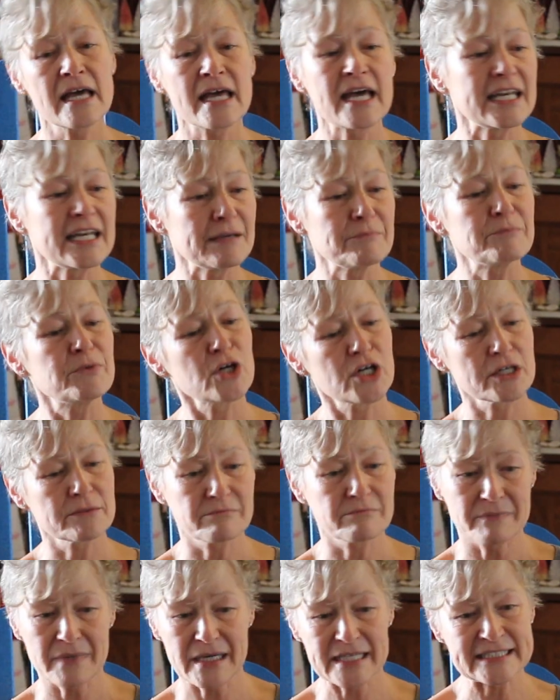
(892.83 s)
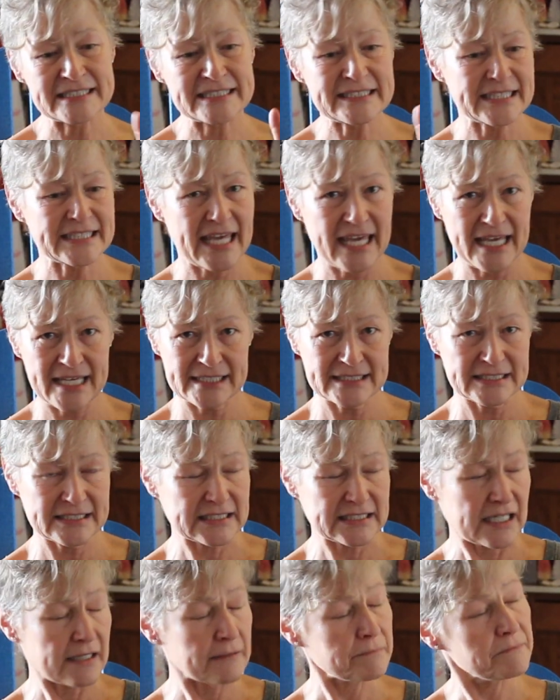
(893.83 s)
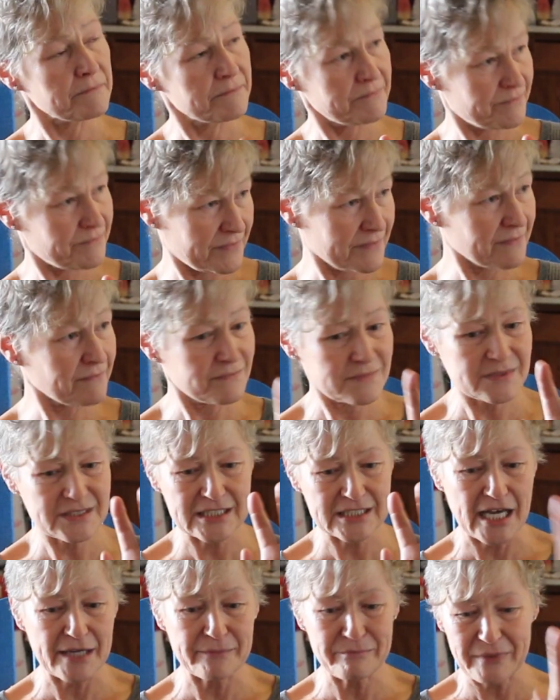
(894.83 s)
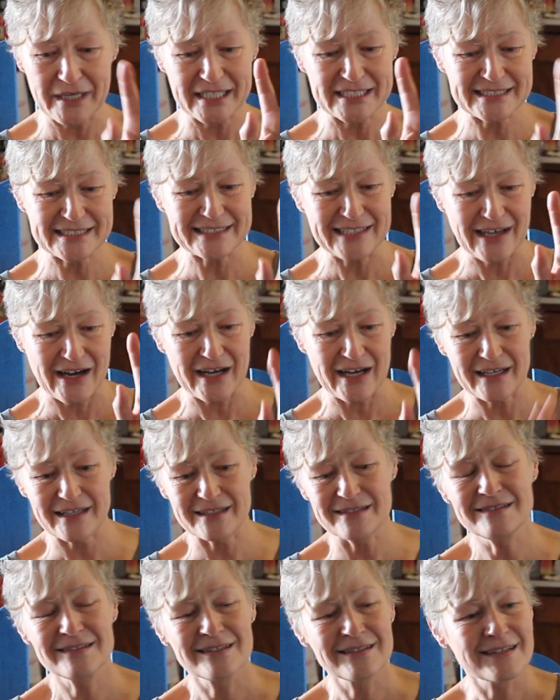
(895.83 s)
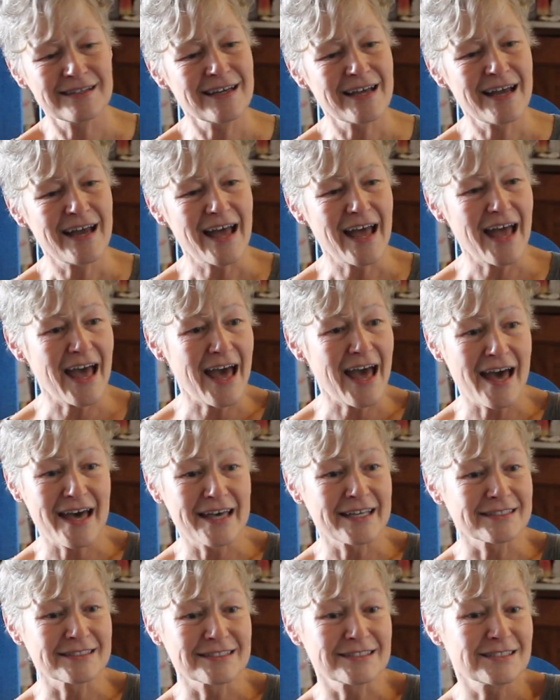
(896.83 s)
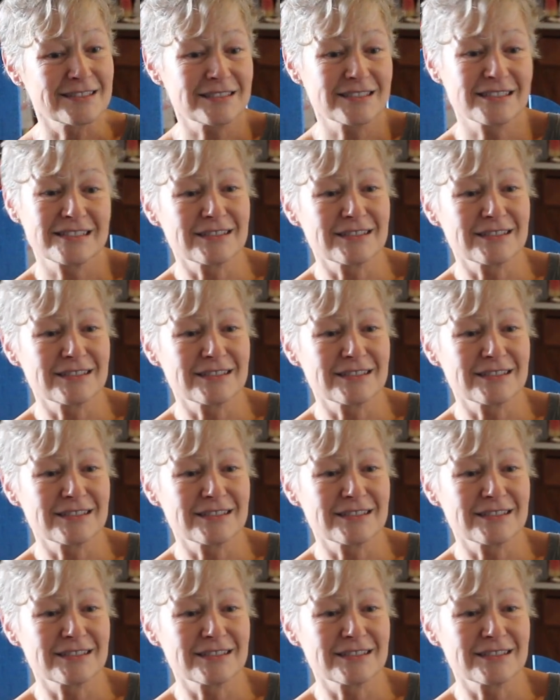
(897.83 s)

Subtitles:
And he put my scans up side by side, and